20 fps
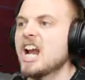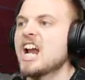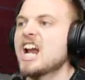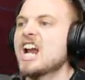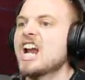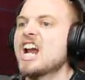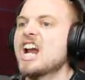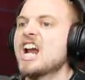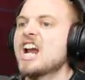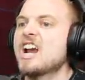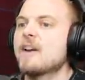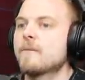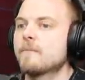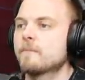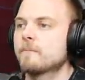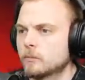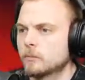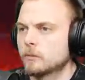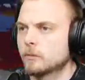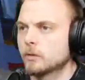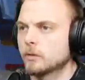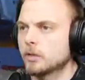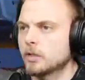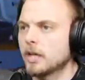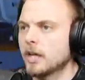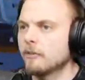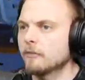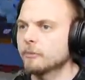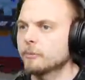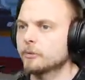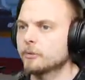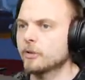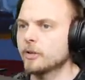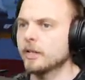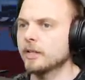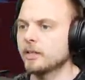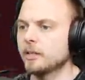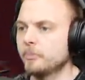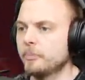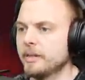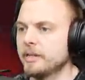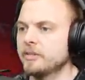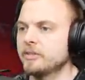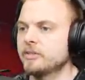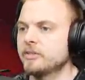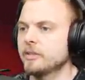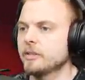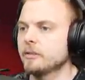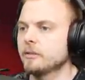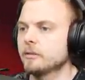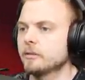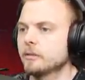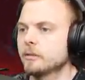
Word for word: Arrgh. Okay, I've upgraded the piston.